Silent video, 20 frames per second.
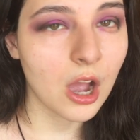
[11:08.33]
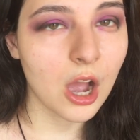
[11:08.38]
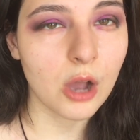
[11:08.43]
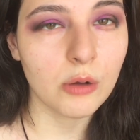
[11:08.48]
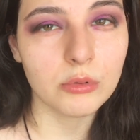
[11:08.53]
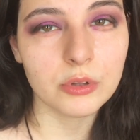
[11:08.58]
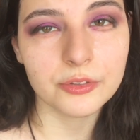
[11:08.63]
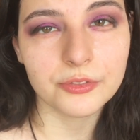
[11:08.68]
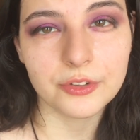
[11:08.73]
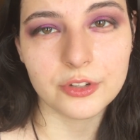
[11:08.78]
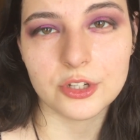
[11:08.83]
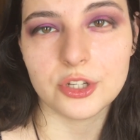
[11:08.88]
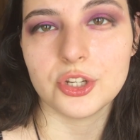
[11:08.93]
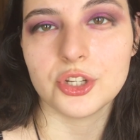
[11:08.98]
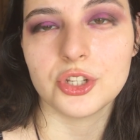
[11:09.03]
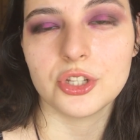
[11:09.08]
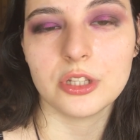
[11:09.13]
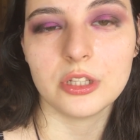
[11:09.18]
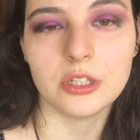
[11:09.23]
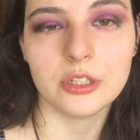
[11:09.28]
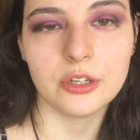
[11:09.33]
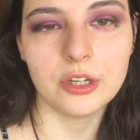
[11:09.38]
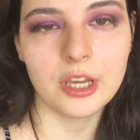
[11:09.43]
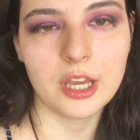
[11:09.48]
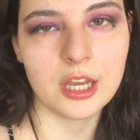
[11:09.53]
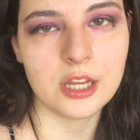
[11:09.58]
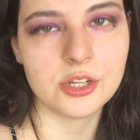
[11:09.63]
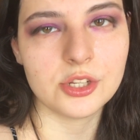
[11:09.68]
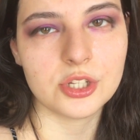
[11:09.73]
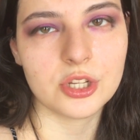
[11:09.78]
I will finish the look
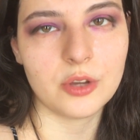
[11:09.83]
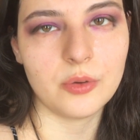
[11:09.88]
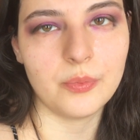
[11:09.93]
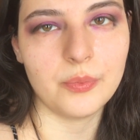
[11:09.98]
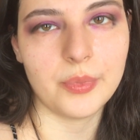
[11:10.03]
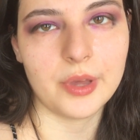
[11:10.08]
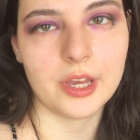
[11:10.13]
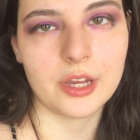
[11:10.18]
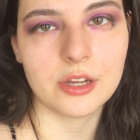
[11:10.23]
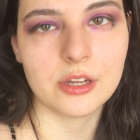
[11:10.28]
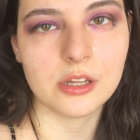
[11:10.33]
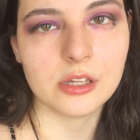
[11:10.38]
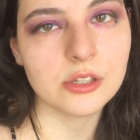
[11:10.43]
and come back.